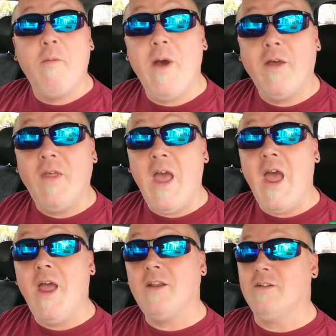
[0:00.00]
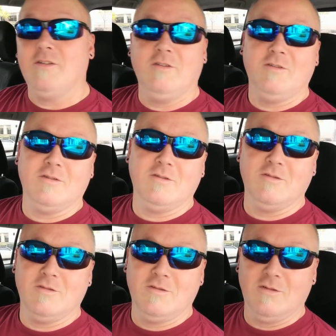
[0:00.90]
about that?
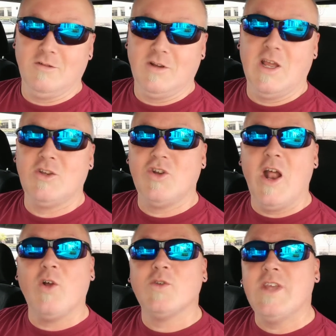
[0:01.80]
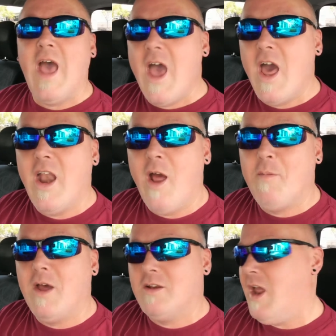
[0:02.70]
Catch it outside. How
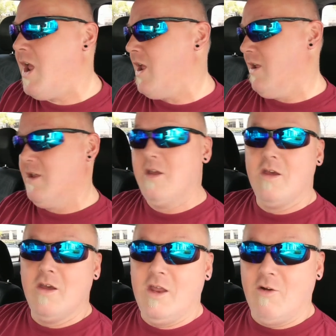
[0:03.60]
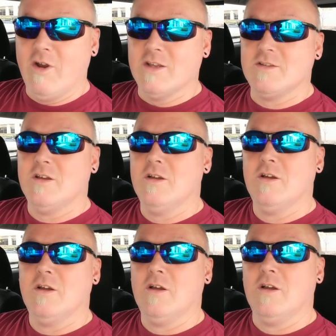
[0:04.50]
about that? Anyways,
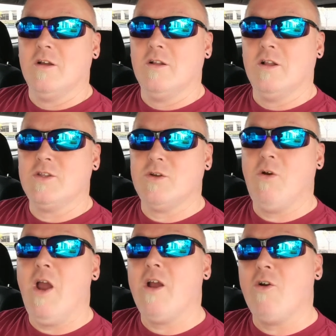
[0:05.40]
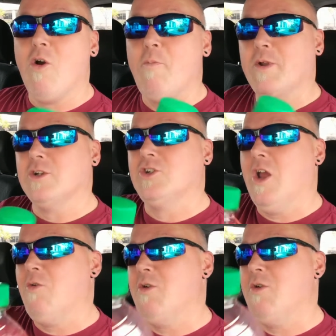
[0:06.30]
let's crack her open, shall